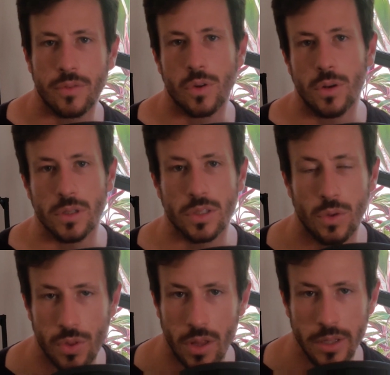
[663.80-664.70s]
course,
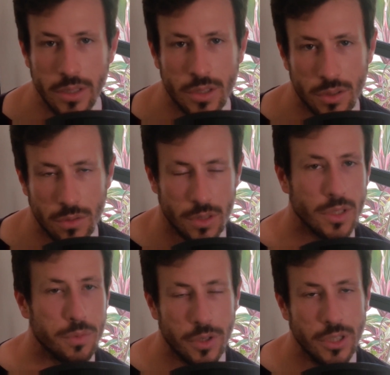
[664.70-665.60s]
all the links to this
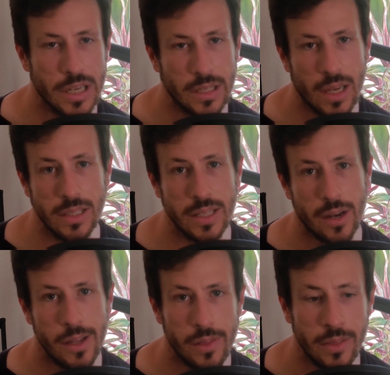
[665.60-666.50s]
project are
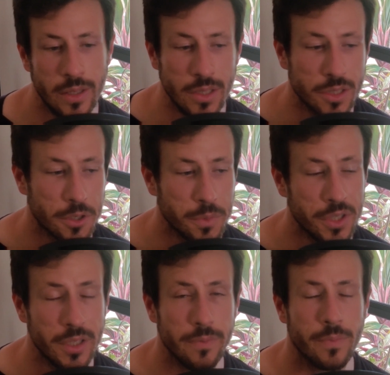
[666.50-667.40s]
down in the
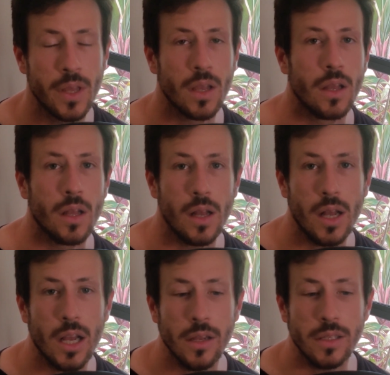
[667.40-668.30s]
description.
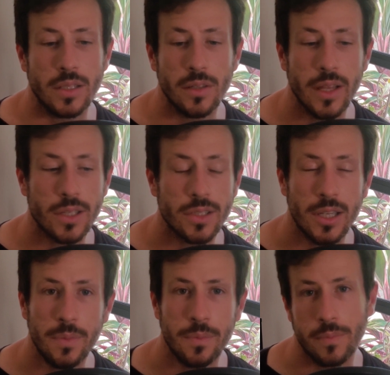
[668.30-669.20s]
Uh, until next
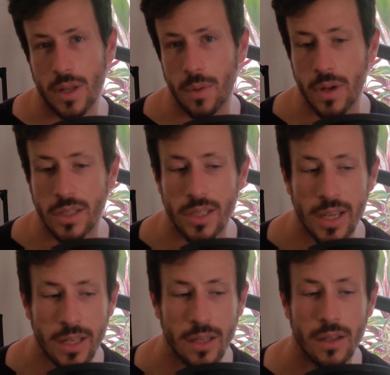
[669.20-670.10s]
time, I'm
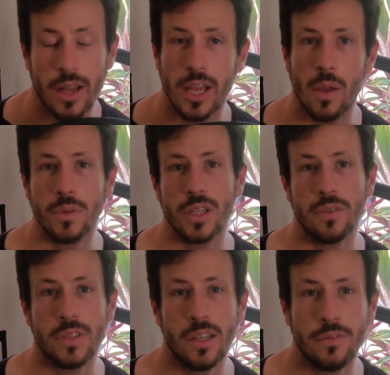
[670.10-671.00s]
Isaac, I am
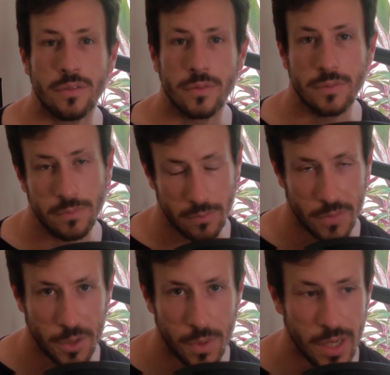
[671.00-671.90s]
Chaff Dev.
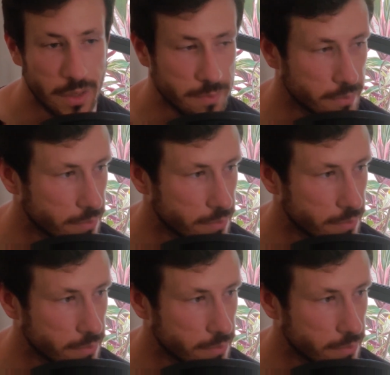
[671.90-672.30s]
Goodbye.